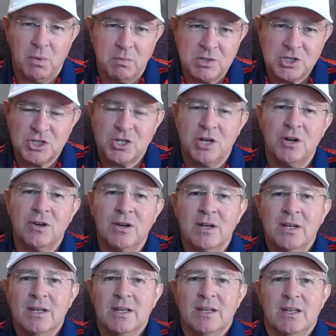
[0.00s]
when we share
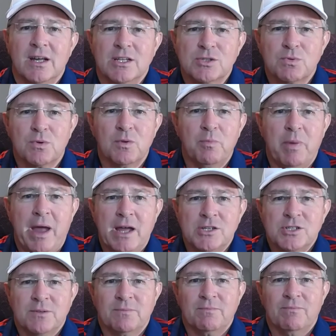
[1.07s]
God's word with
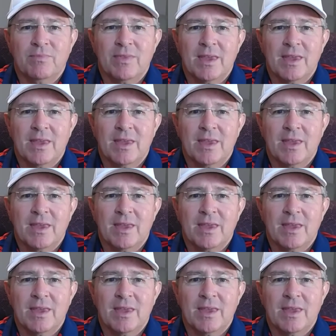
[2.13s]
passion.